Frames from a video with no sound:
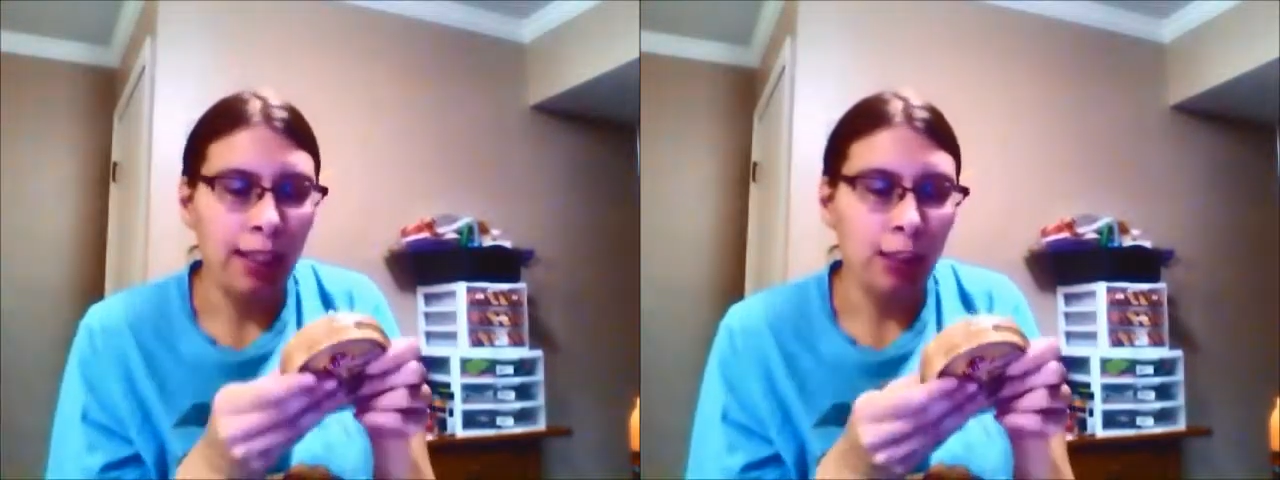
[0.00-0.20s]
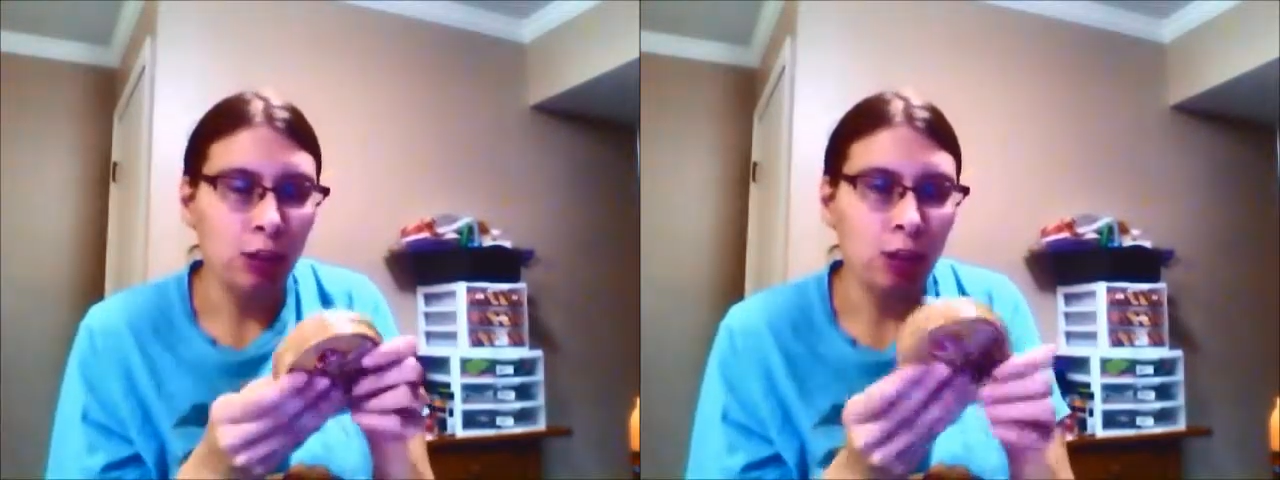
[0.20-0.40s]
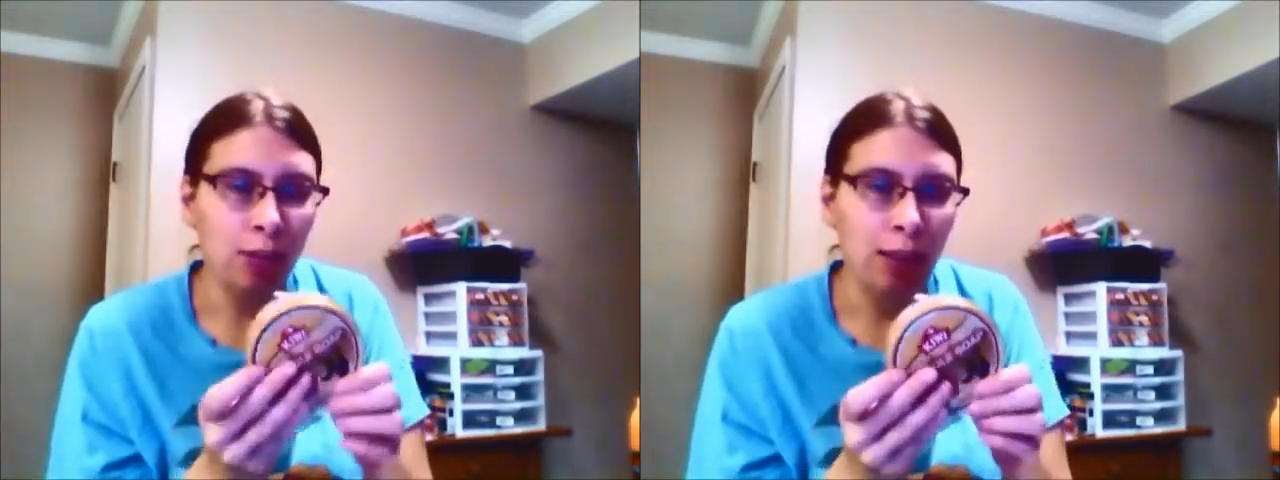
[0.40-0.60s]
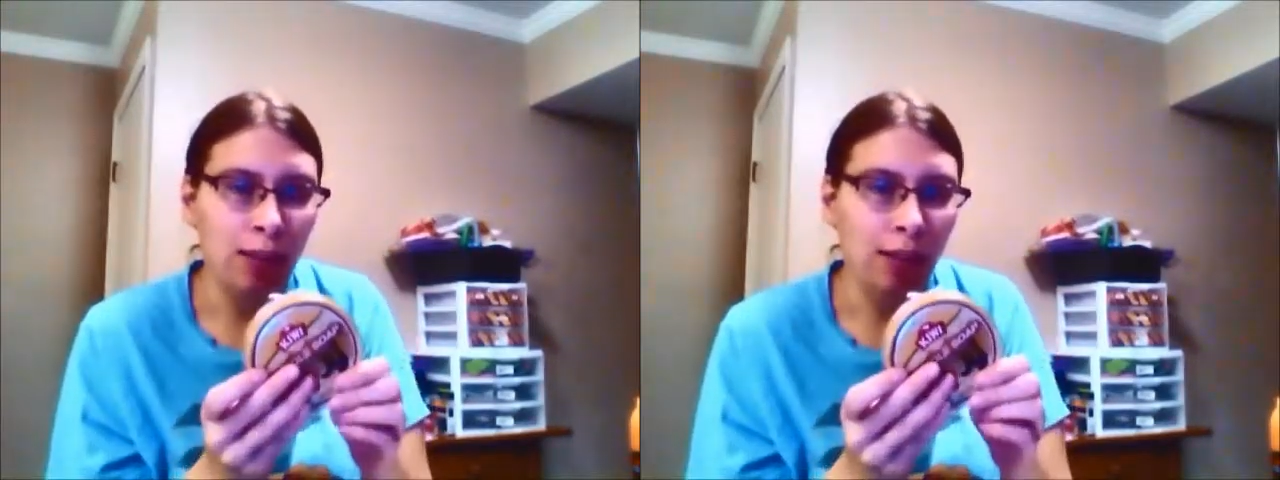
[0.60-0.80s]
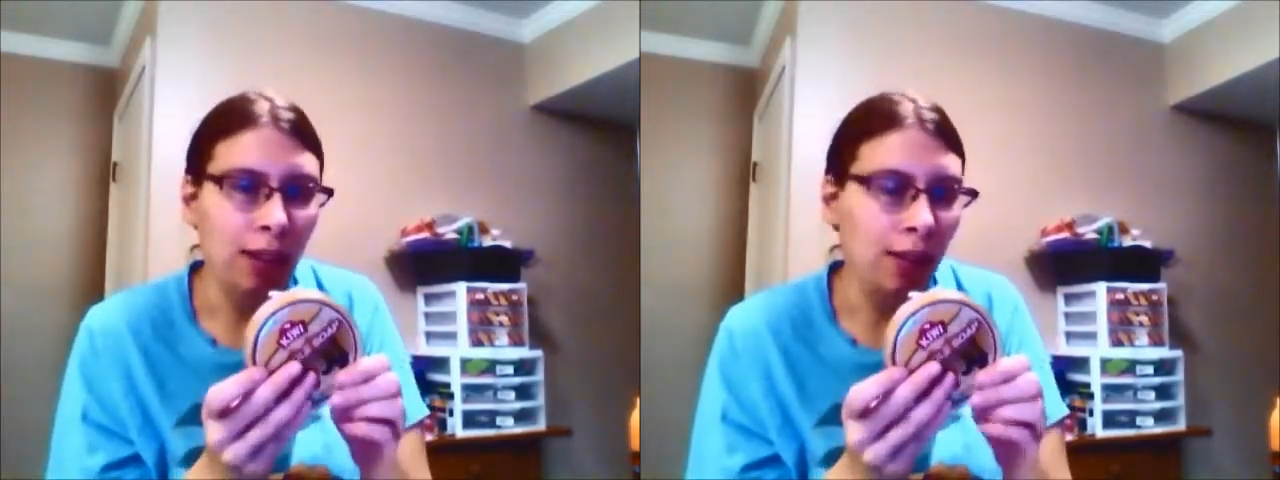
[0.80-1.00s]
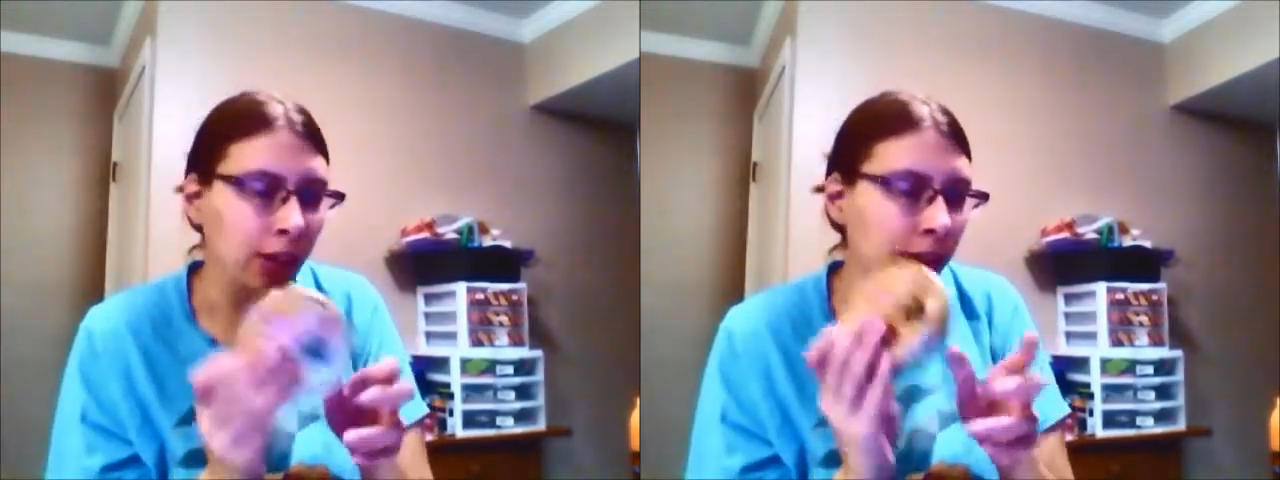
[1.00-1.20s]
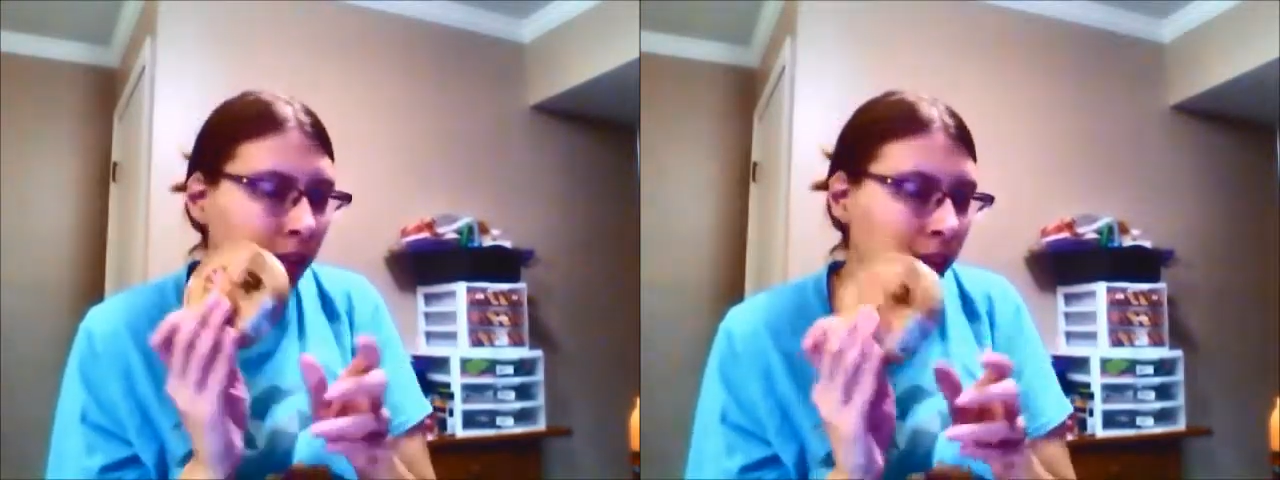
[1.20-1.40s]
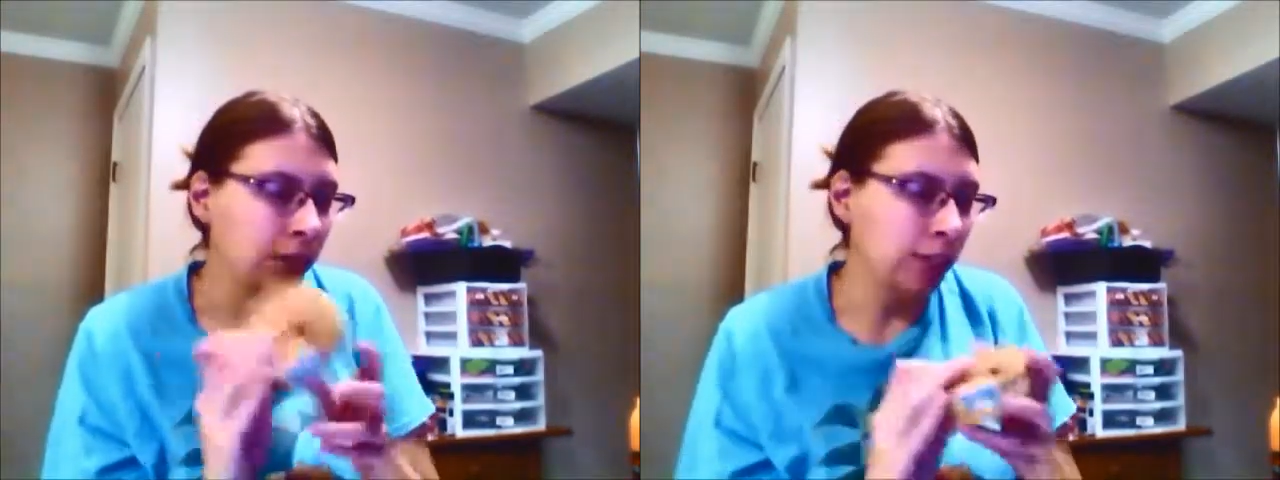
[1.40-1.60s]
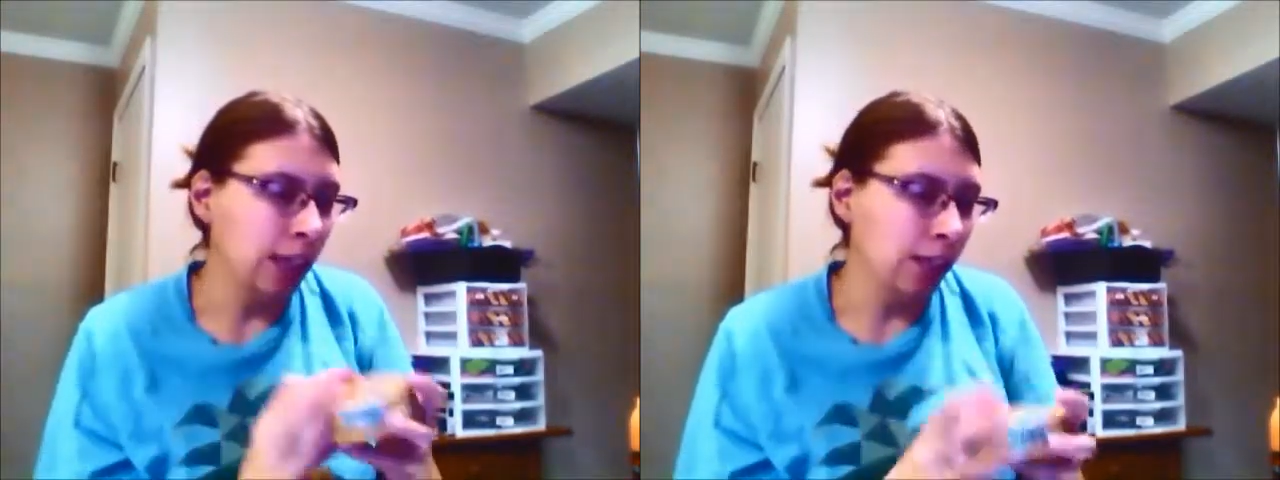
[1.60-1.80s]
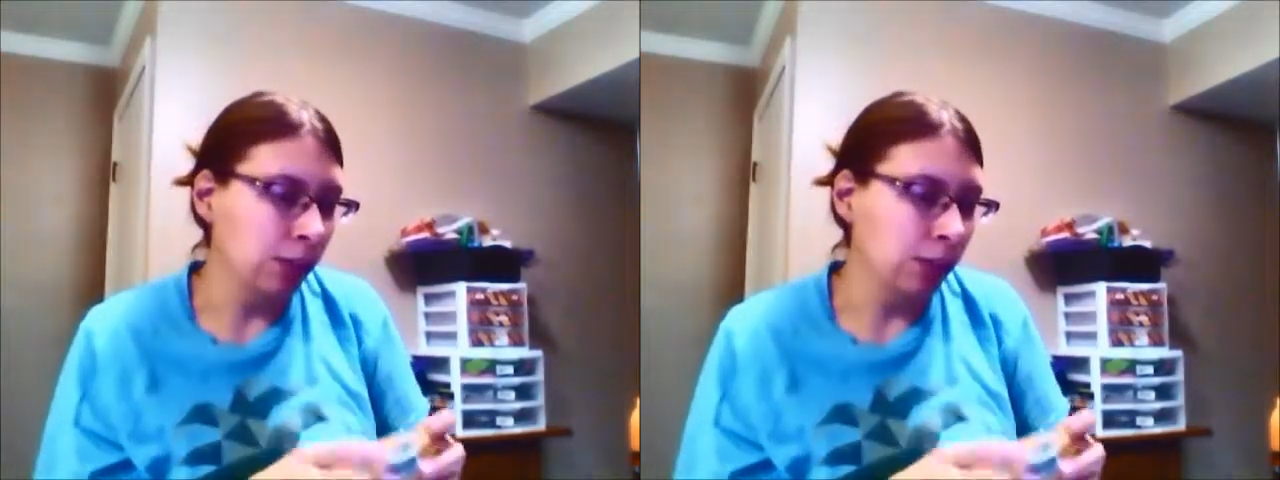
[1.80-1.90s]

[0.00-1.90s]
strip down the leather. So saddle